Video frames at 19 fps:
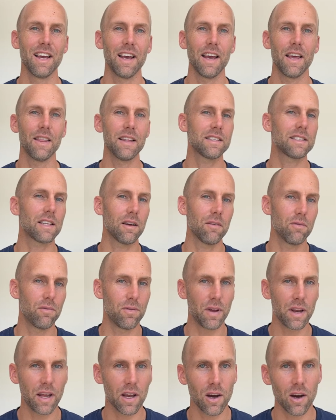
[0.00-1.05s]
In this
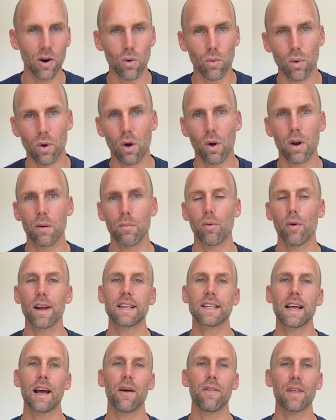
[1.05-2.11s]
video, we're going to break
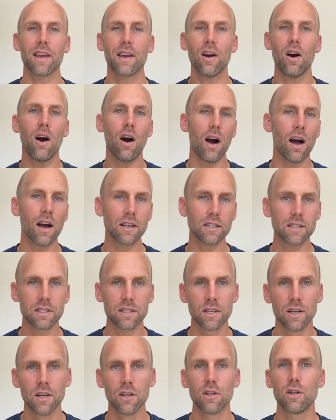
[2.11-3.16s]
down the
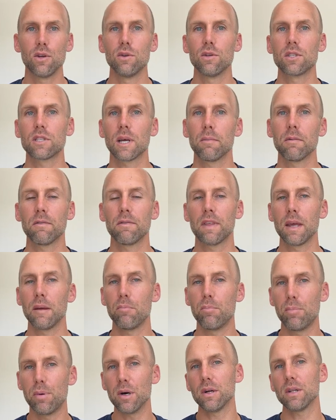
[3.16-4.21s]
cost to some of the
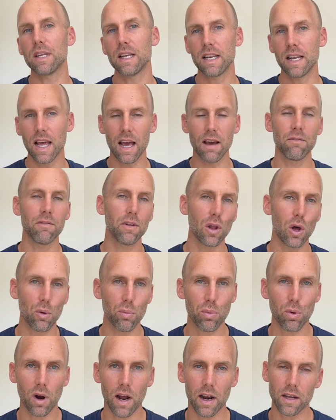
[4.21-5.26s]
building envelope
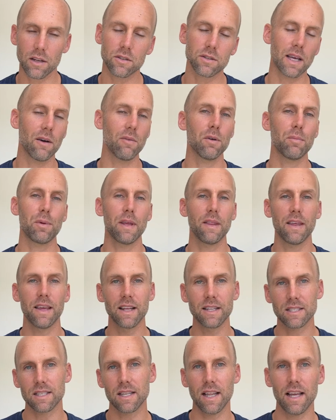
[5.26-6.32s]
products. that would be the
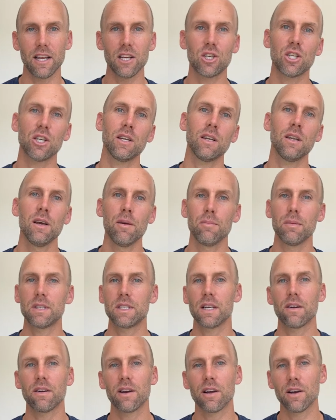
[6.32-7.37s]
insulation
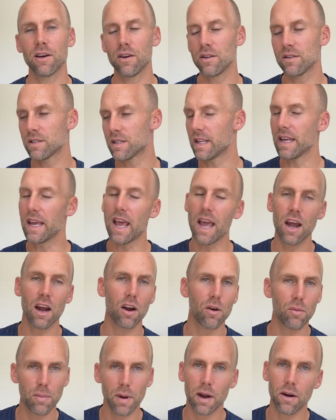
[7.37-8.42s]
materials, the air
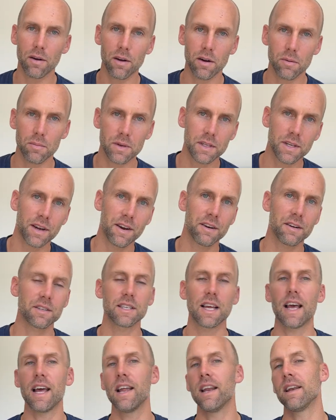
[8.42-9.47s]
barrier materials,
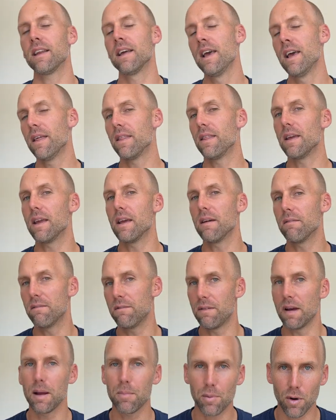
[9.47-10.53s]
and the
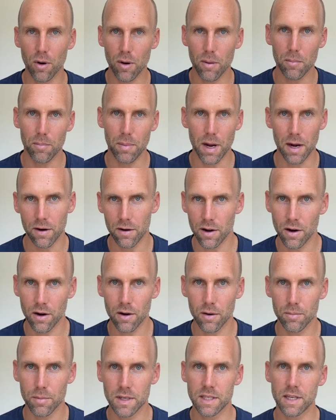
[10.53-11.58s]
vapor barrier
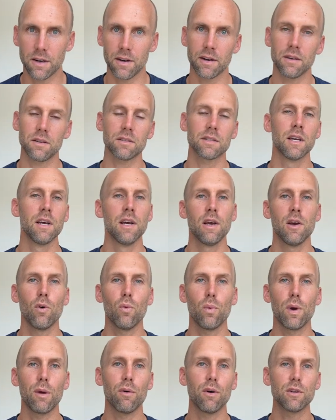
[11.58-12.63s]
materials.
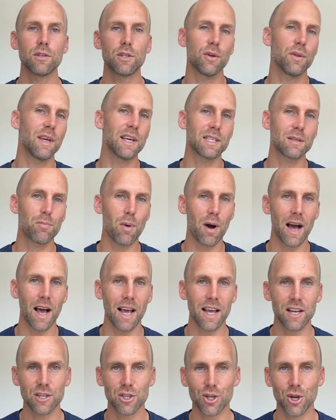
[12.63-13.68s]
We will do this by
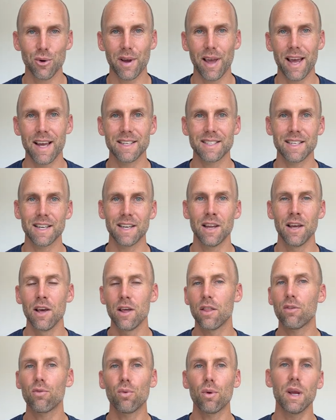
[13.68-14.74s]
showcasing
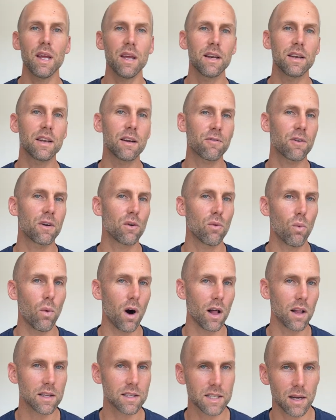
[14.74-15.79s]
three different
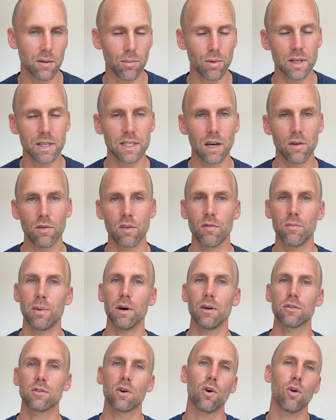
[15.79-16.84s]
wall assemblies that we've
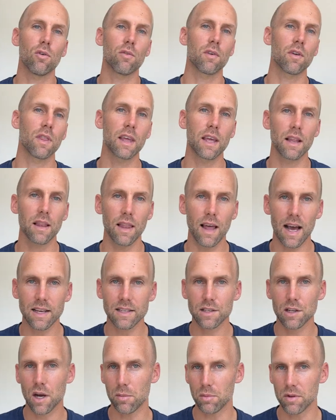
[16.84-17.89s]
built over the
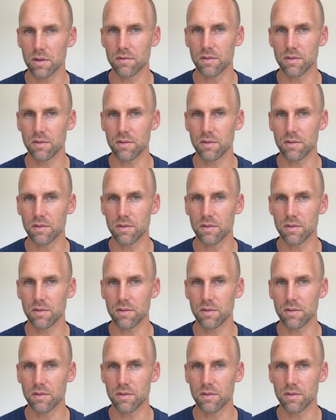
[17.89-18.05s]
last couple of